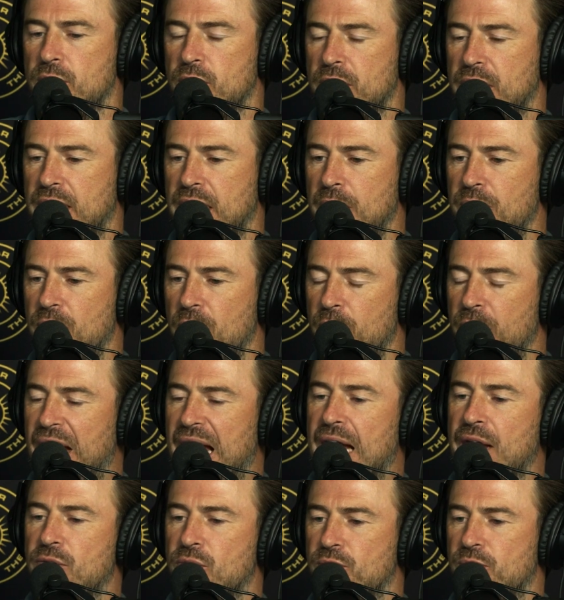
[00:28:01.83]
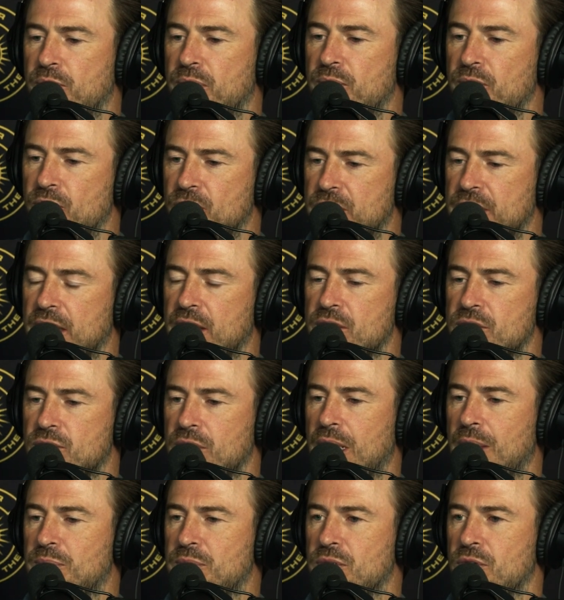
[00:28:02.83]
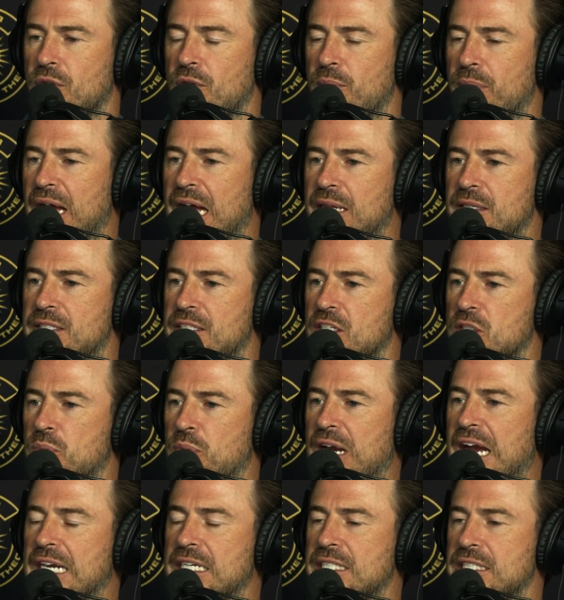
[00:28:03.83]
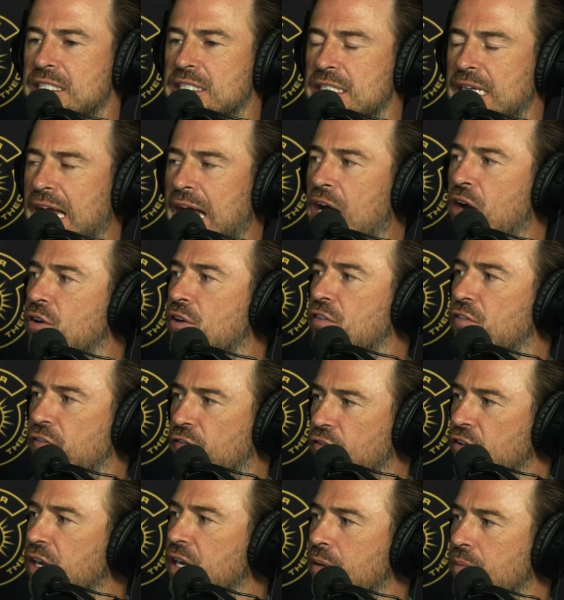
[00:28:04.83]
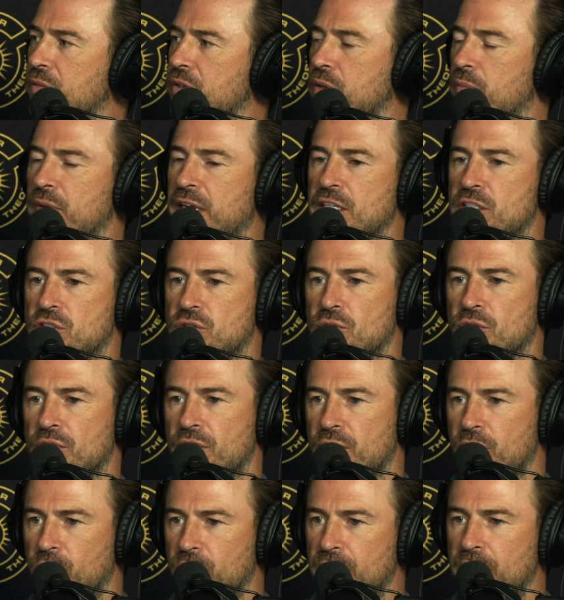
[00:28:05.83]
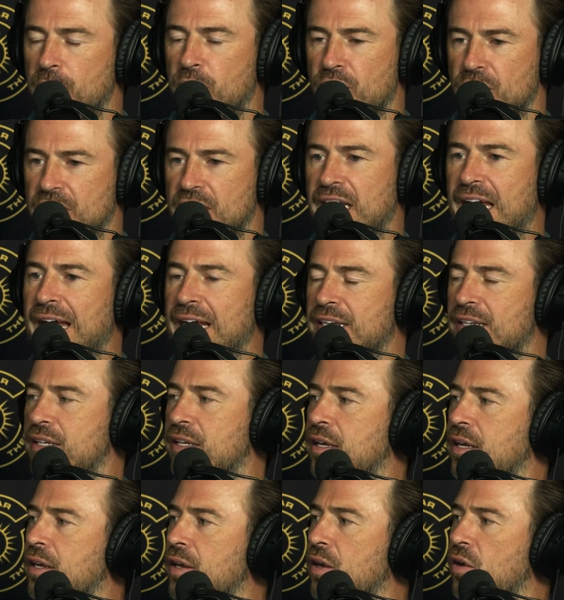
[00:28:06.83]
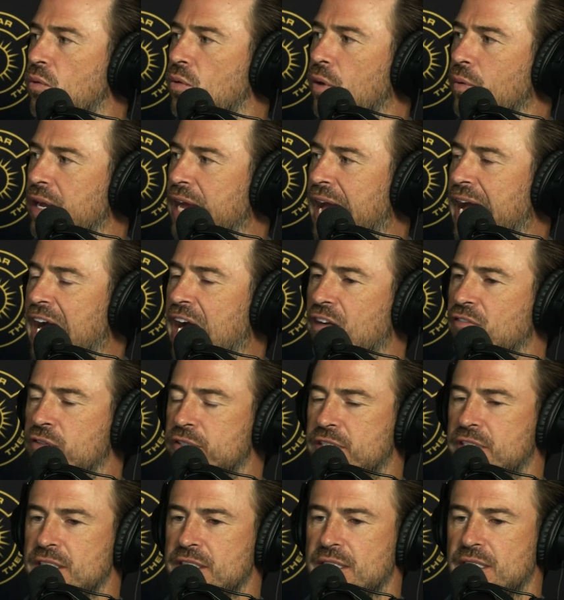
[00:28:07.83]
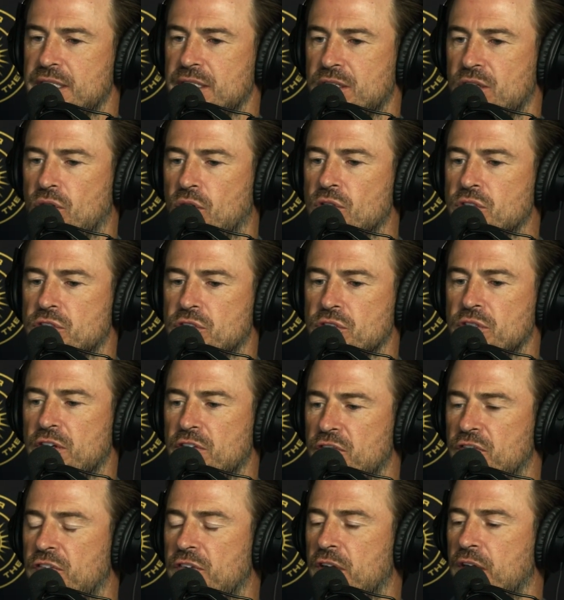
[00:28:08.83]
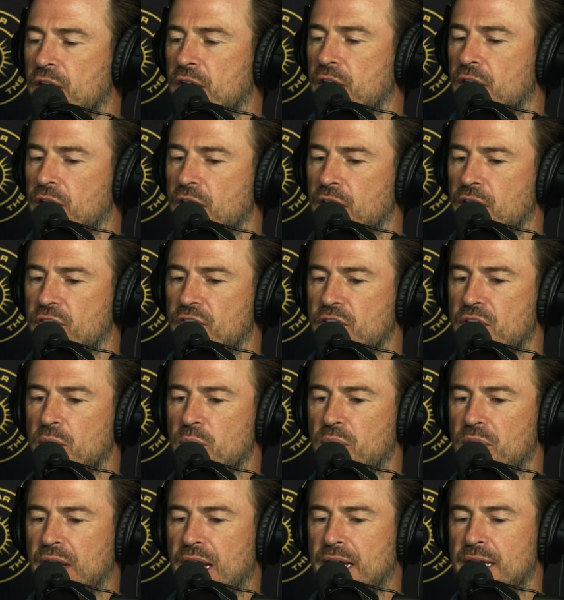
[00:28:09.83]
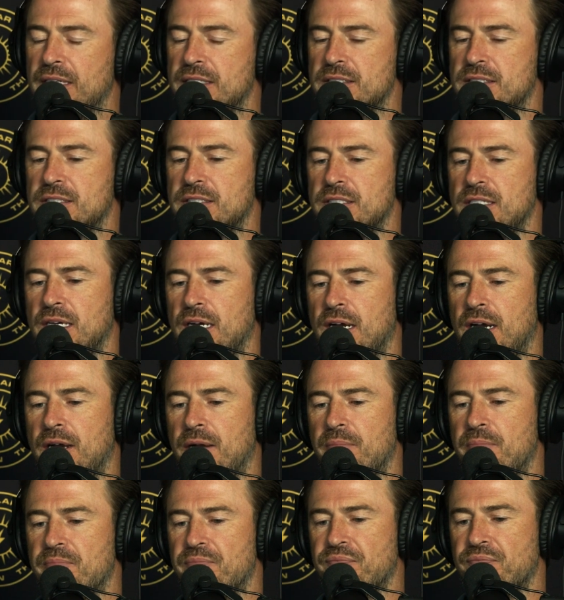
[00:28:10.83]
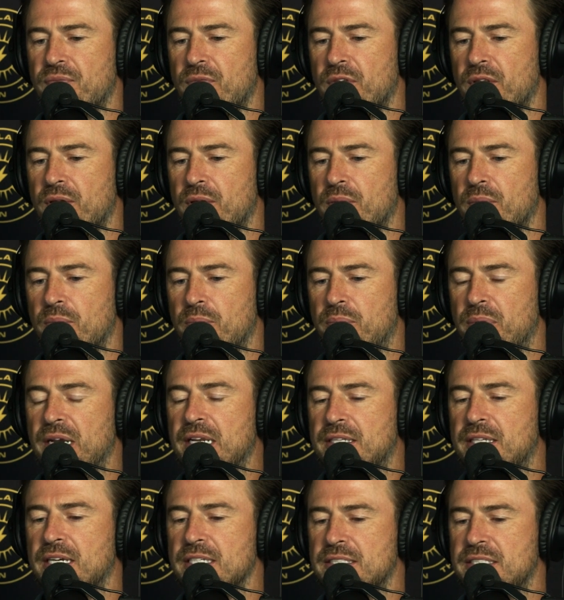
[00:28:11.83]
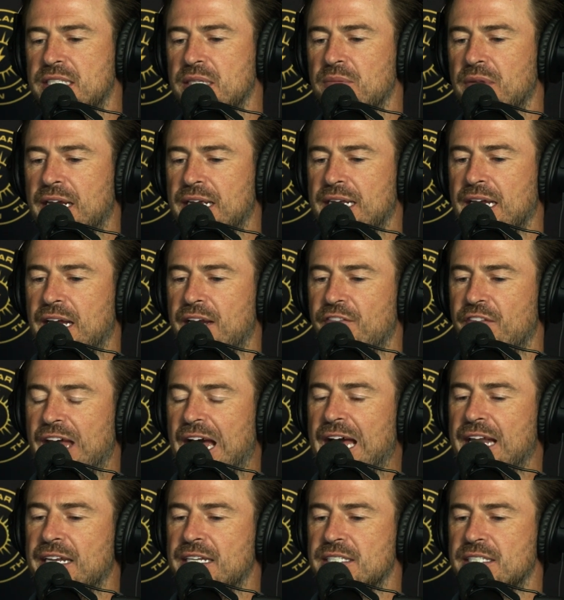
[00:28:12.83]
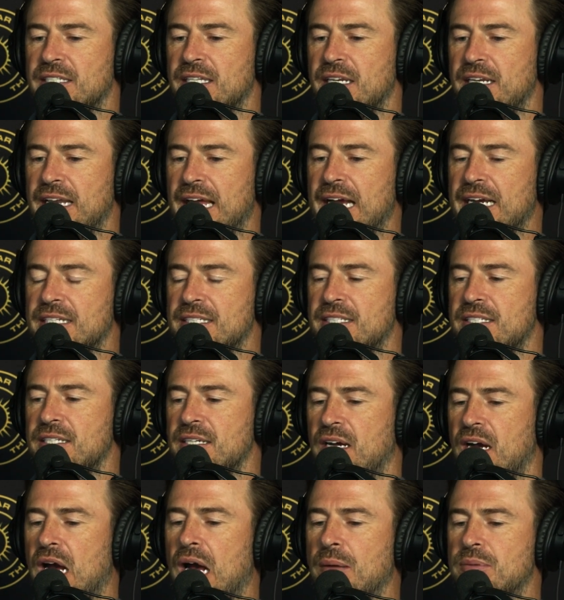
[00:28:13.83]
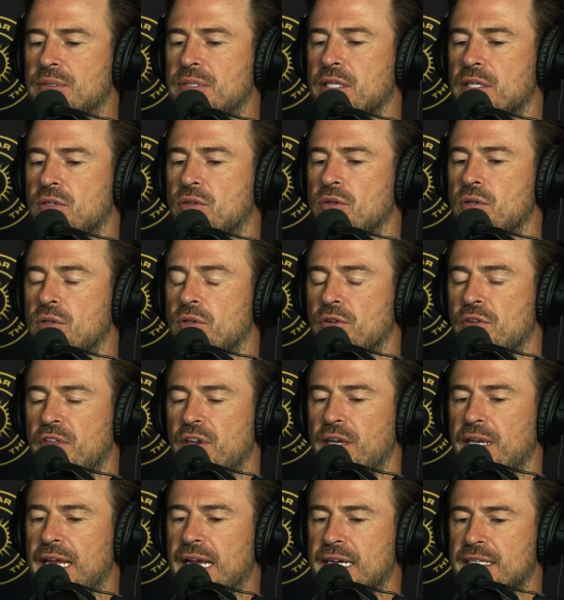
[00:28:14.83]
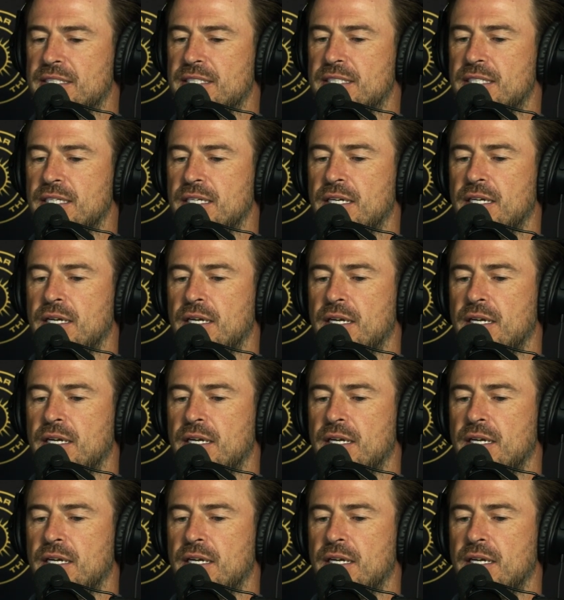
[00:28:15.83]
we keep the bad sales reps or the bad sales practices out of Freedom to make sure that we protect what we have, which is this culture of compliance. But it does seem like kind of that is the next obstacle or the next